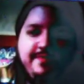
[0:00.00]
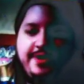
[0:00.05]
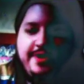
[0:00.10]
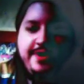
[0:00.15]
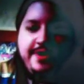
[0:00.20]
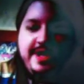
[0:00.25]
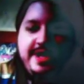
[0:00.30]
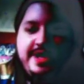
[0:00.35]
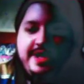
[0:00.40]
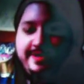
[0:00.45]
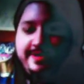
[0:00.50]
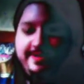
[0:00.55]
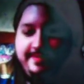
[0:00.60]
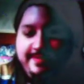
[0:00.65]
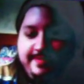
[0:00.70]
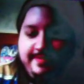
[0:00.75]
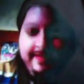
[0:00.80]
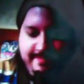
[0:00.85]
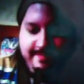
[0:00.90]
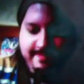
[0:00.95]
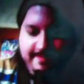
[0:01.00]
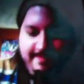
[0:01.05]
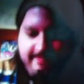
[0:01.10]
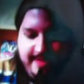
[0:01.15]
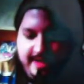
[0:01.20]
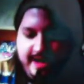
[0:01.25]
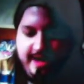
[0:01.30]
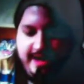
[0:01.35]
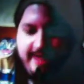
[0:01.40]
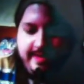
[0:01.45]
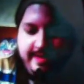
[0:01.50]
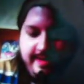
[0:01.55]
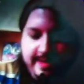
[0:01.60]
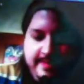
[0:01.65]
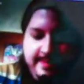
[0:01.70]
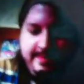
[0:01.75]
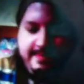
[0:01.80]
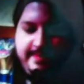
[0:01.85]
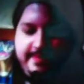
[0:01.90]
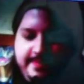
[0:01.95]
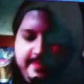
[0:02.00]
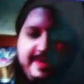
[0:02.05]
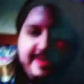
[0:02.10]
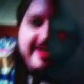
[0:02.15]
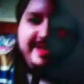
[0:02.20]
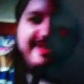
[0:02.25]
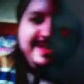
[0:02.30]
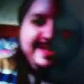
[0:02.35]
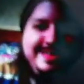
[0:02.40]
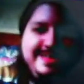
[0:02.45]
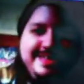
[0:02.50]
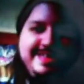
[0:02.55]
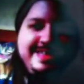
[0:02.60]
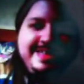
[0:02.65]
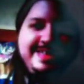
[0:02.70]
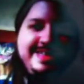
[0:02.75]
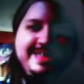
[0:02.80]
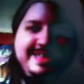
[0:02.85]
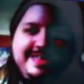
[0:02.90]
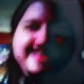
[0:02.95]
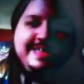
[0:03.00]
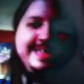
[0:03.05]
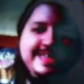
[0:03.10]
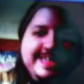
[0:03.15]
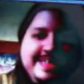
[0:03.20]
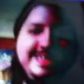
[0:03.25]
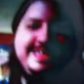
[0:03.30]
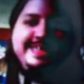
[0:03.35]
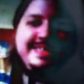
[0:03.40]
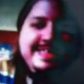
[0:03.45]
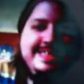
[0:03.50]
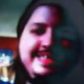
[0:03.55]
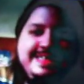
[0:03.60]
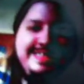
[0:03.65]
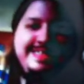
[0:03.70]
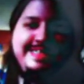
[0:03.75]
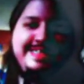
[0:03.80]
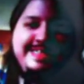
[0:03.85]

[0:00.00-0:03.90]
When it means that everyone else hasn't been doing anything for 2 or 3 turns.